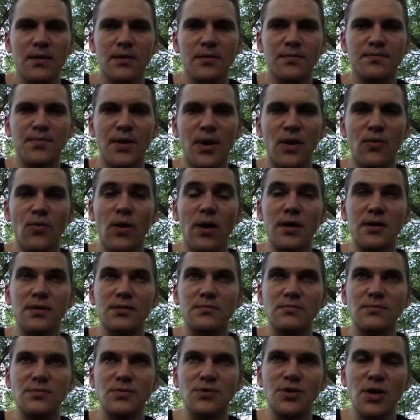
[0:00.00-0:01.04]
But what
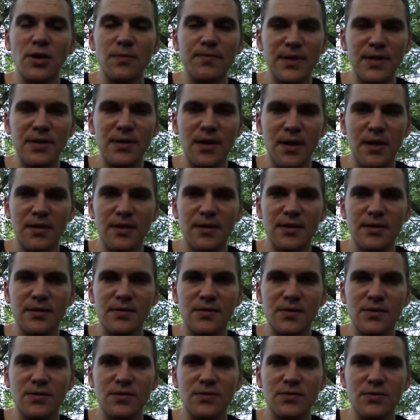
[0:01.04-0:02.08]
should be done is
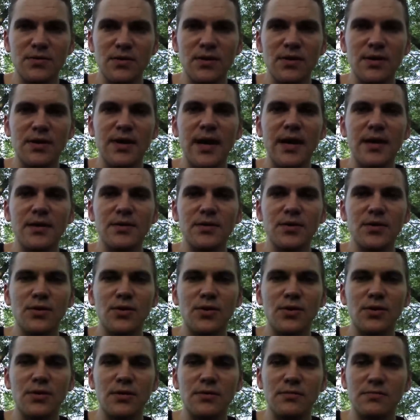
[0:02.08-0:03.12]
to look at
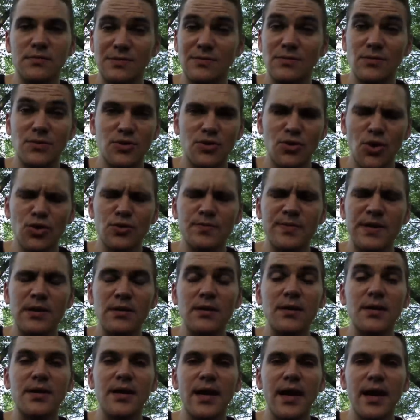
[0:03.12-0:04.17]
nuclear, excuse me,
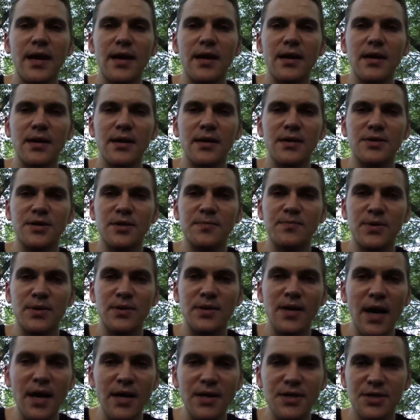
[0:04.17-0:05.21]
look at energy
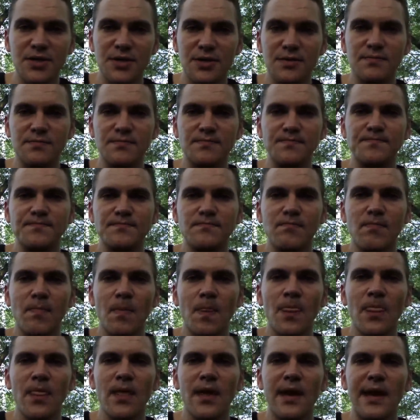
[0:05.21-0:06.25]
production
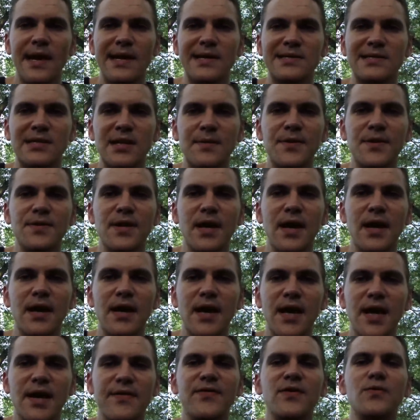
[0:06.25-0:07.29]
as something
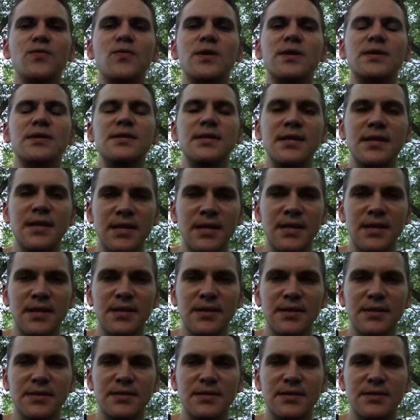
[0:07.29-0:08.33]
that everyone
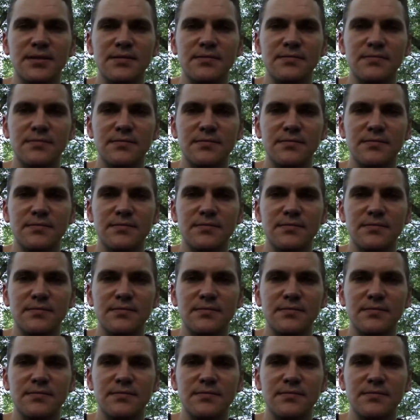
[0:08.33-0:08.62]
needs,